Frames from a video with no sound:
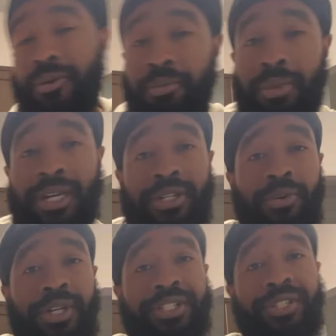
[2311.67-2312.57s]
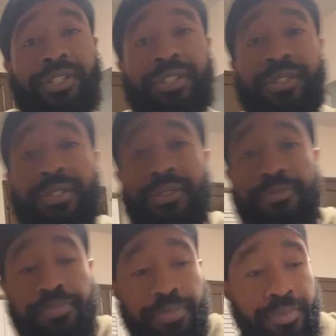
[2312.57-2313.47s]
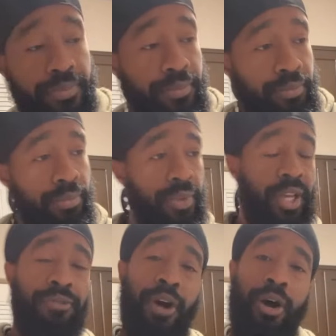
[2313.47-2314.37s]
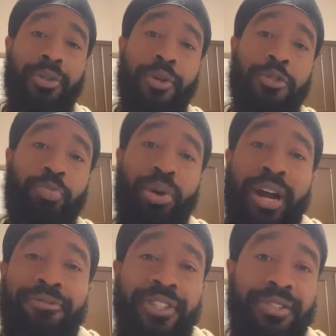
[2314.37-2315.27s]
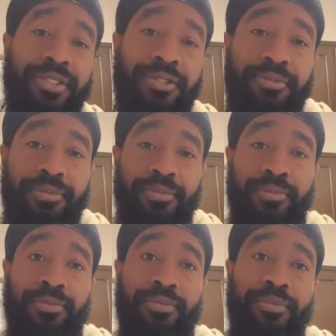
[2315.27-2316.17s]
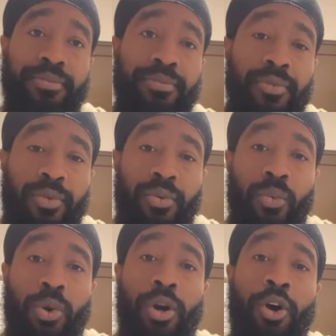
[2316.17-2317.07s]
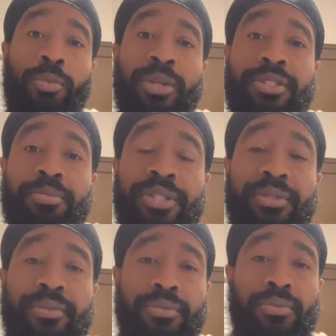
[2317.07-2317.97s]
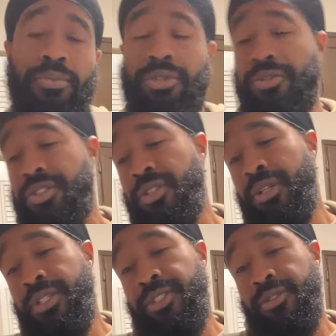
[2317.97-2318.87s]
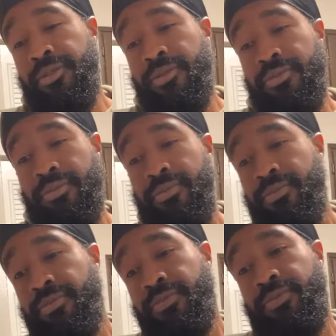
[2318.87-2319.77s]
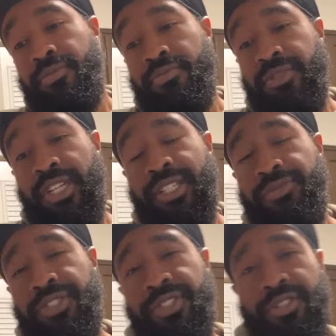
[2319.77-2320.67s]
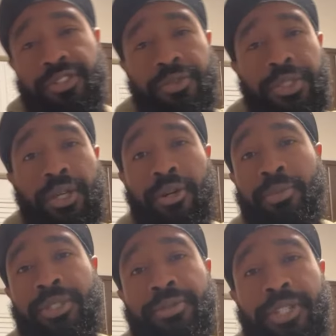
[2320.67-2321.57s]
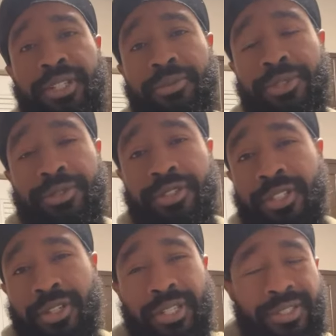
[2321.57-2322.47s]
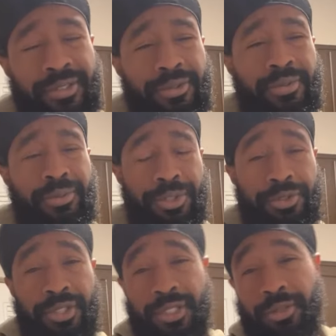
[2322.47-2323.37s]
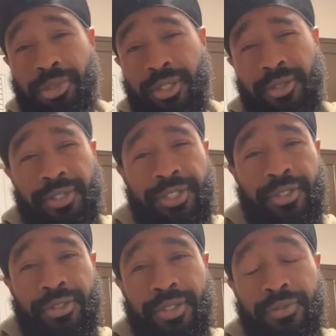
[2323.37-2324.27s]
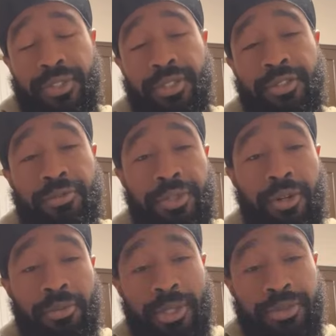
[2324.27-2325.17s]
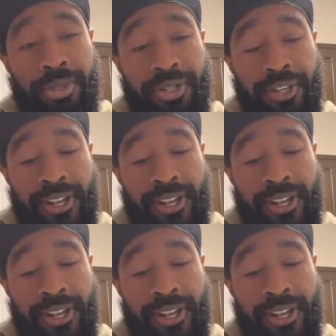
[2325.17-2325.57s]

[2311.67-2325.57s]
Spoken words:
My question is, if all those prophets were homeless men, would you still listen to them? Like if Jesus was a homeless man, would you still listen to him? Would you still be a Christian if Jesus was a homeless man?